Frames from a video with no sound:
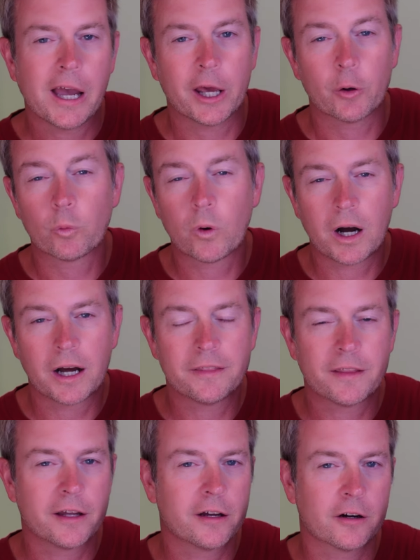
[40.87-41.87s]
and why
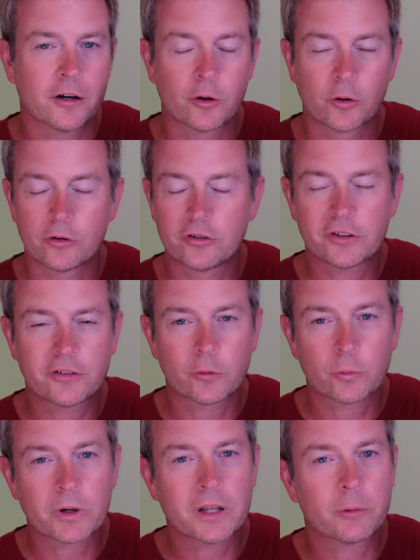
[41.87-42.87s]
they are just
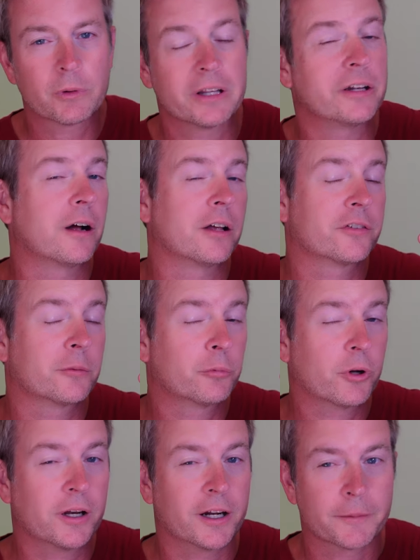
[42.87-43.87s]
really, really an awesome
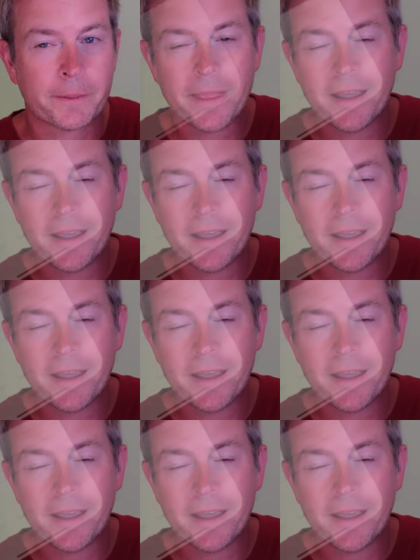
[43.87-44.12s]
product.